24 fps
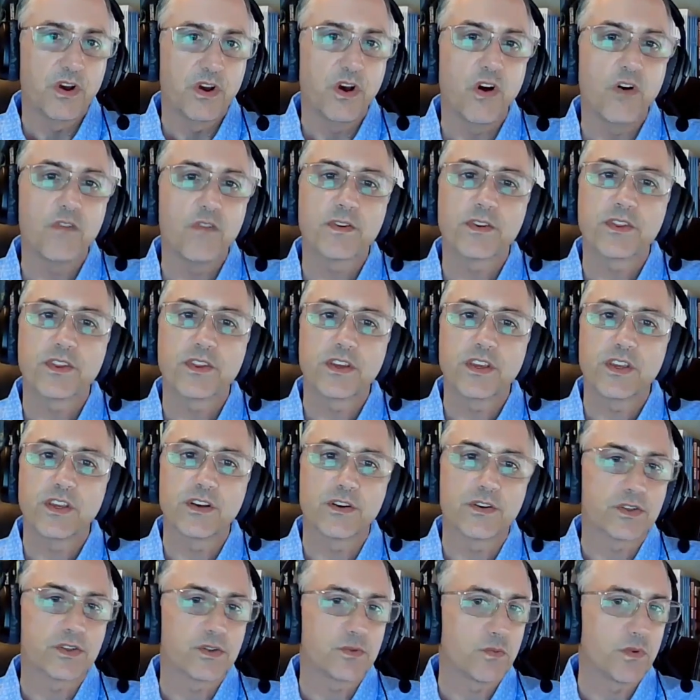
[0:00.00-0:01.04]
Over the
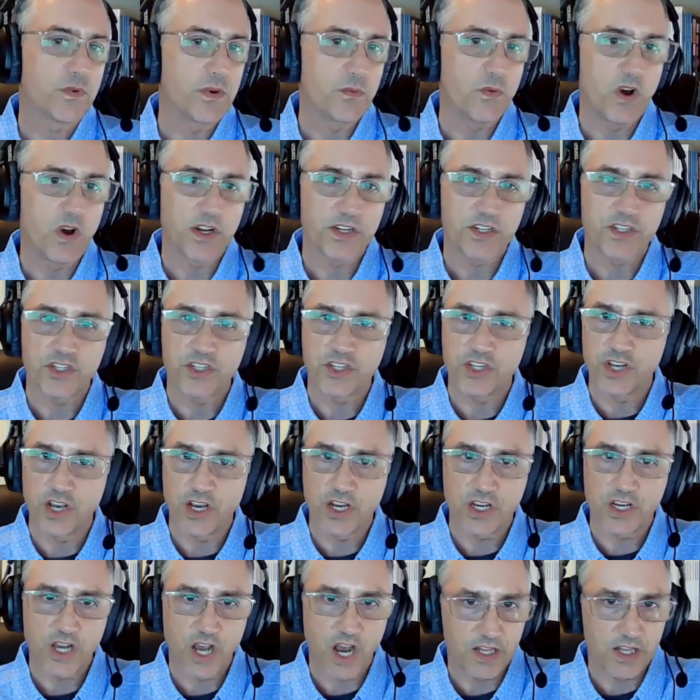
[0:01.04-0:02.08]
years, we watched
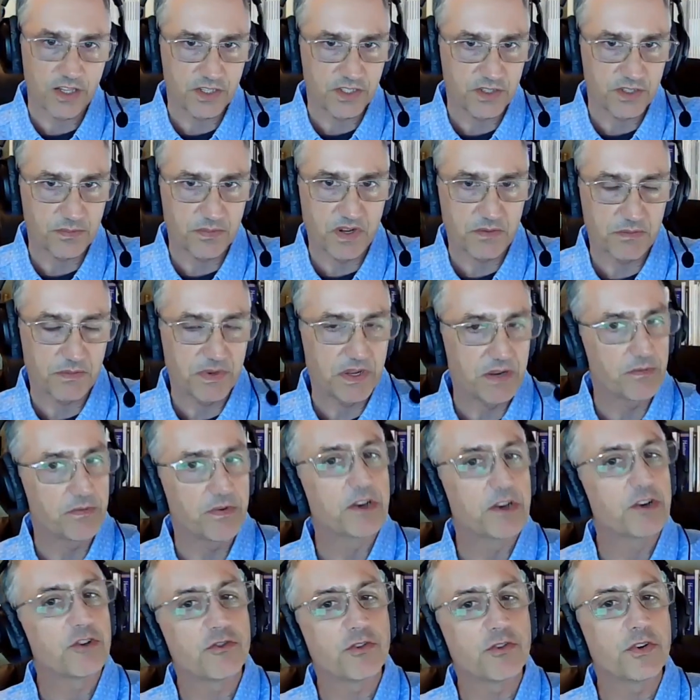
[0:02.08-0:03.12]
young college men be
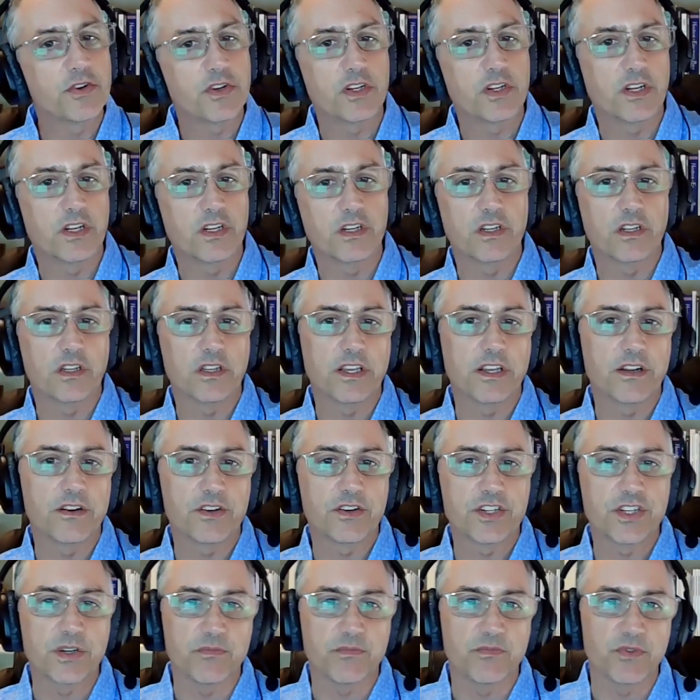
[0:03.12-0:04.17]
recruited into
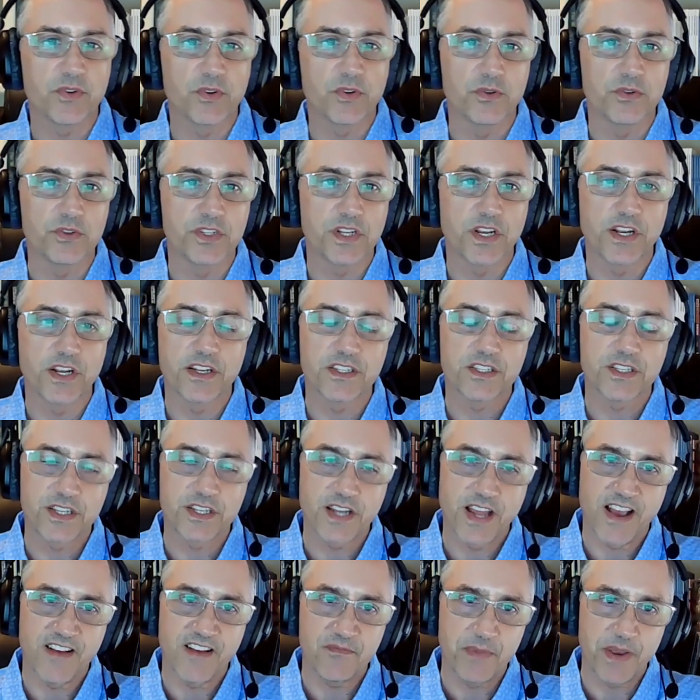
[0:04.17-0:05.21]
leadership roles and as
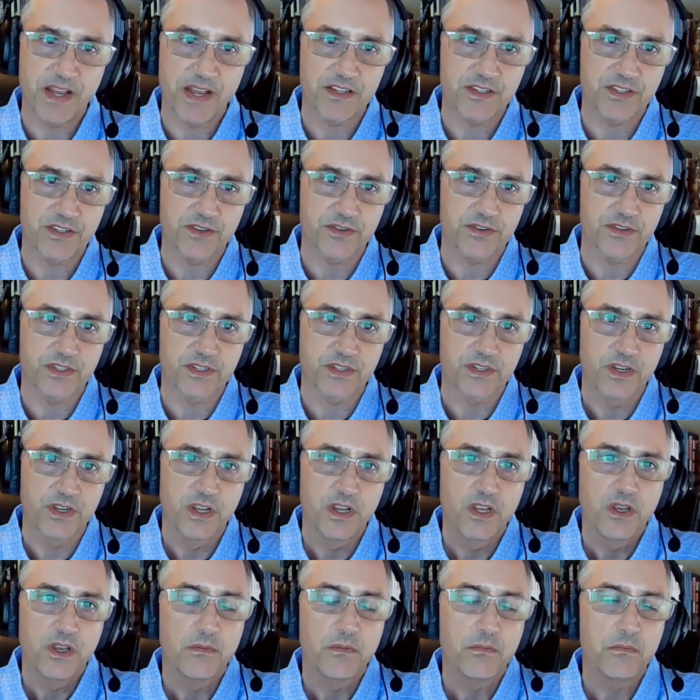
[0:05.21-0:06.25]
staff pastors.
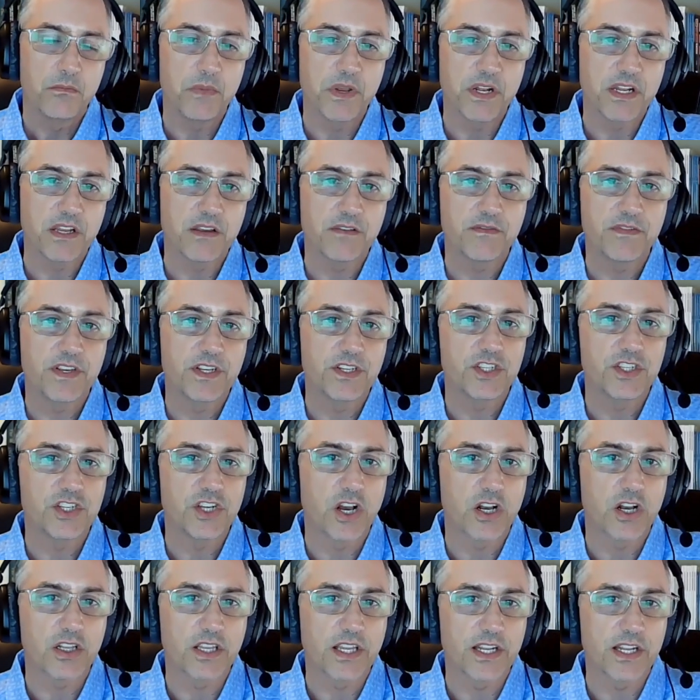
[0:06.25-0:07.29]
Many of these
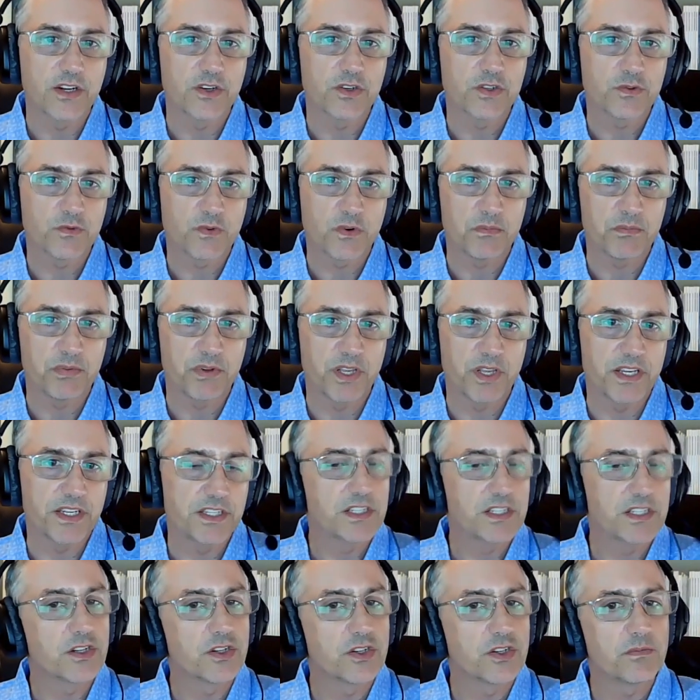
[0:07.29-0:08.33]
young leaders were
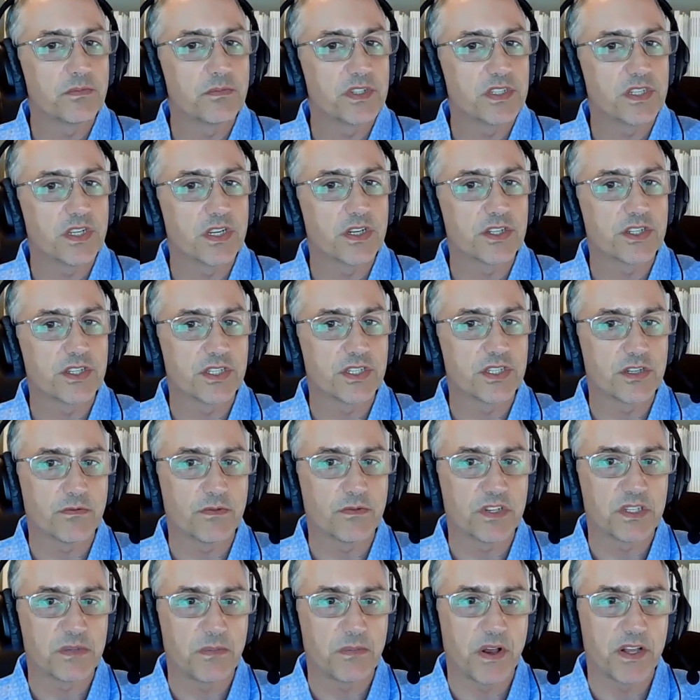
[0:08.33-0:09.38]
placed into positions of
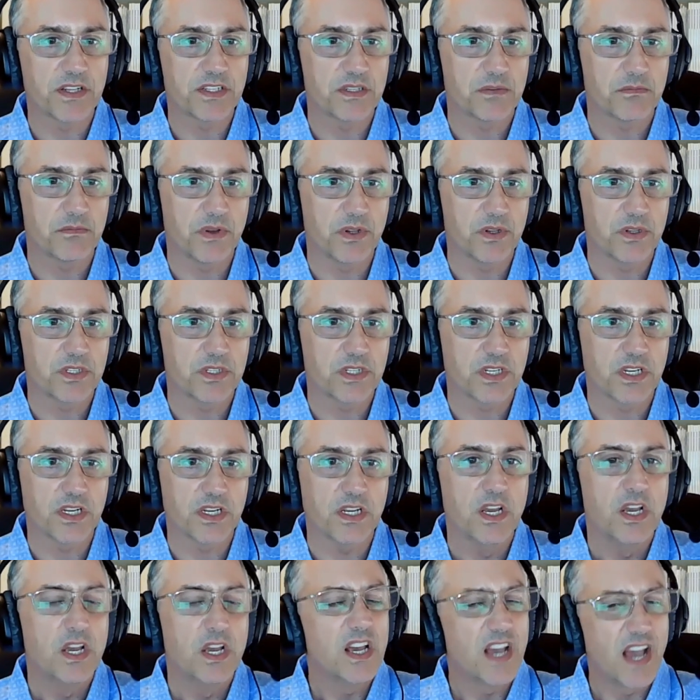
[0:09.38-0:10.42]

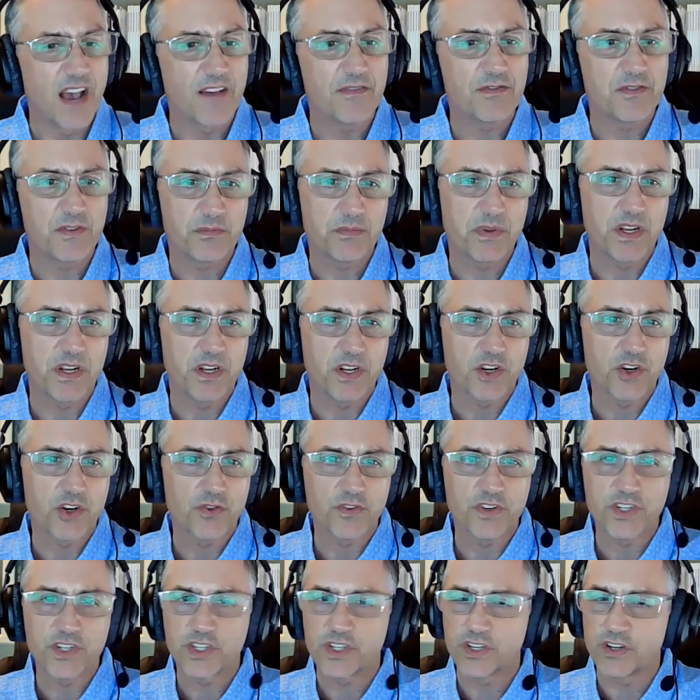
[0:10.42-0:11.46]
responsibility after being a
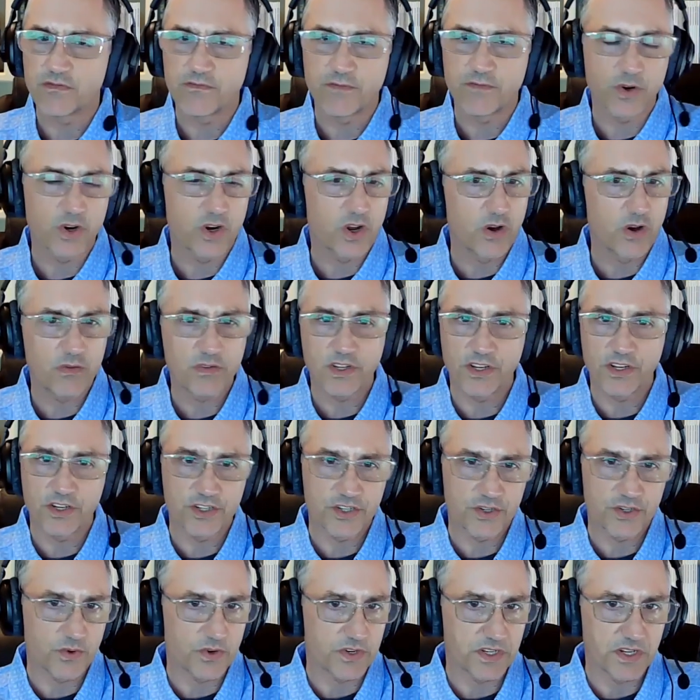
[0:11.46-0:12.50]
Christian for only a
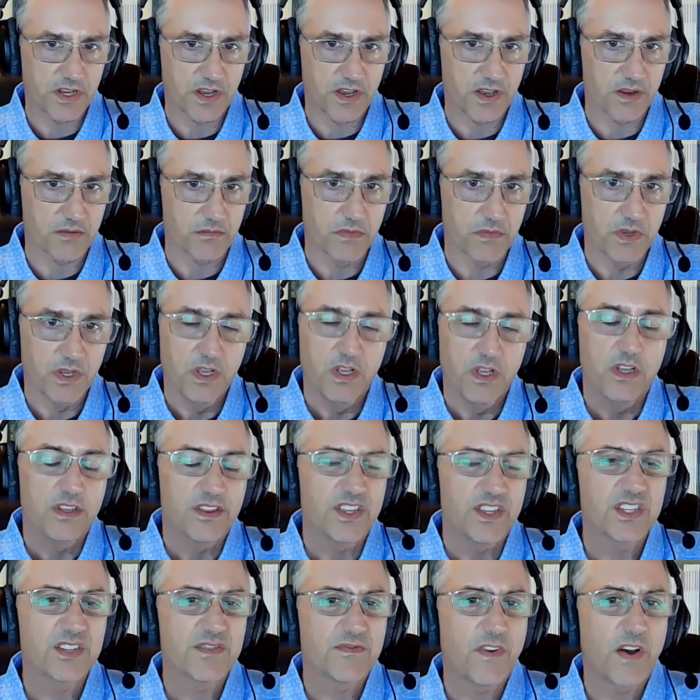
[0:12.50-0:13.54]
short time.
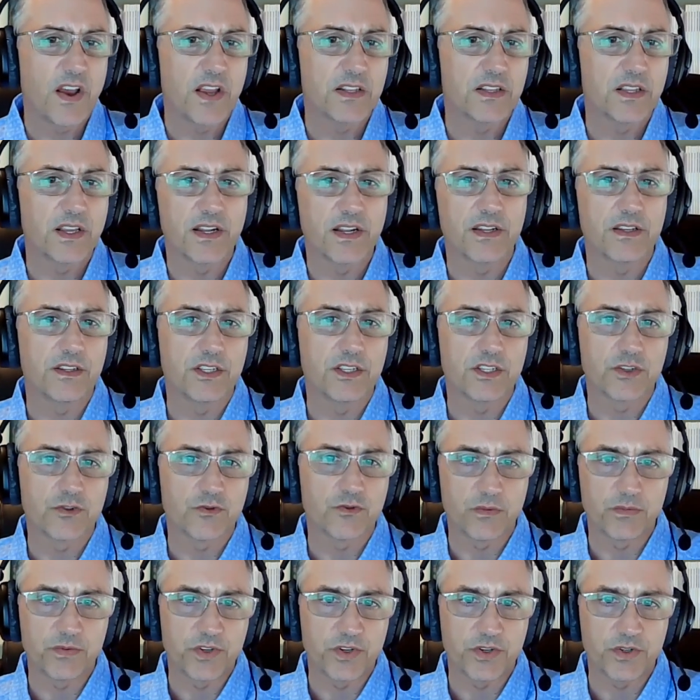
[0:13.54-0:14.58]
This violated the
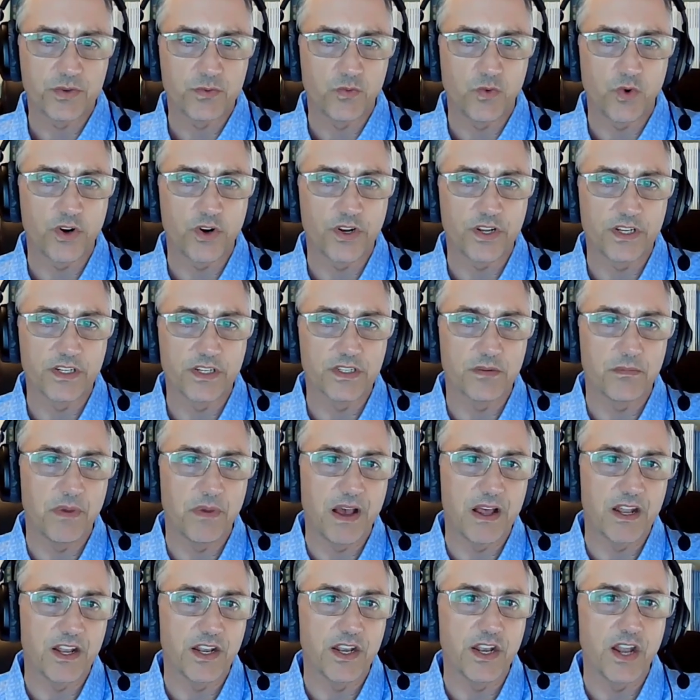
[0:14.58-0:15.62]
scripture's warnings
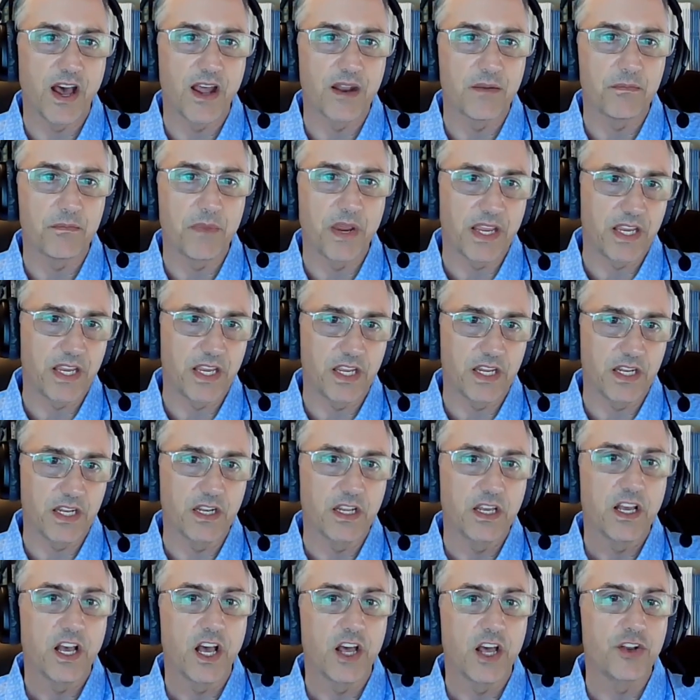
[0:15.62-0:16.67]
about not making
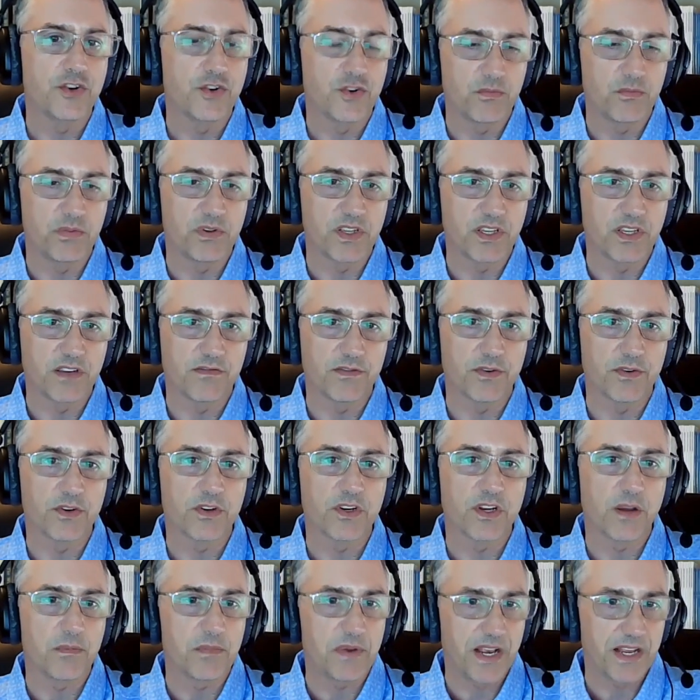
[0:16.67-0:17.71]
a new believer
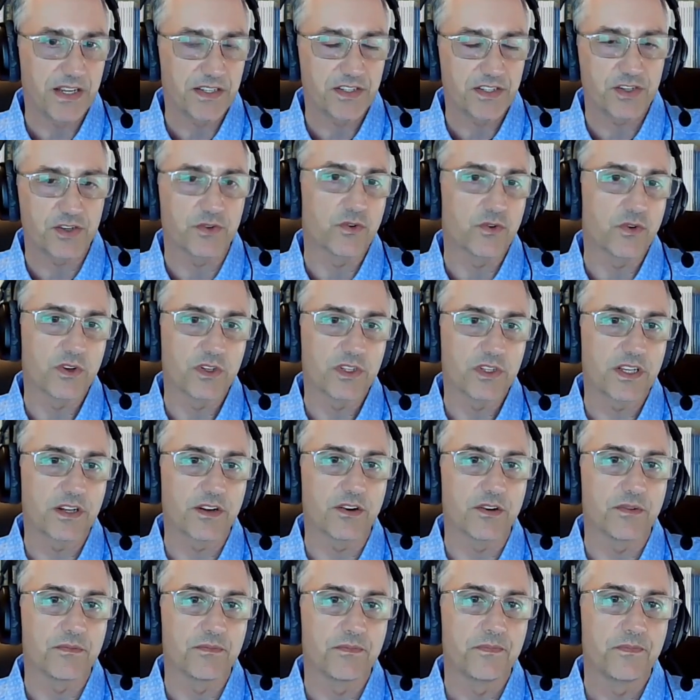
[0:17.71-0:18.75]
a pastor or a
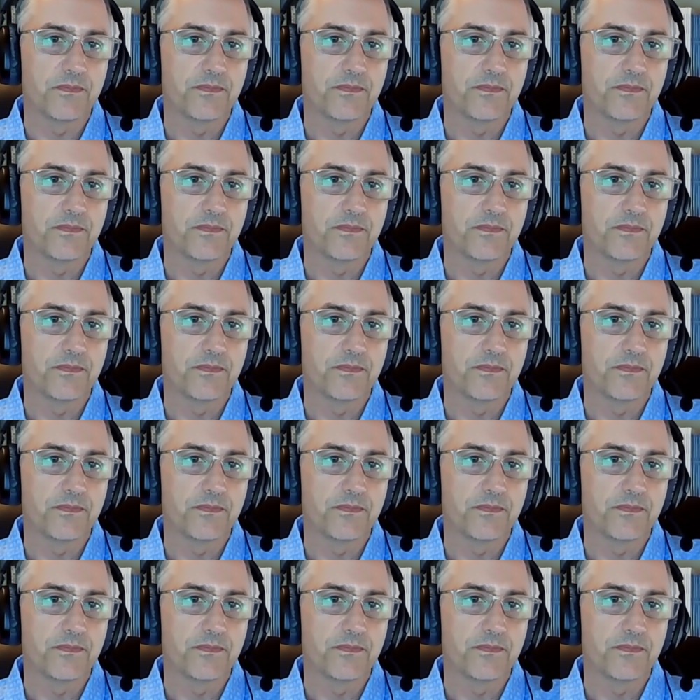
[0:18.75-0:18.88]
leader.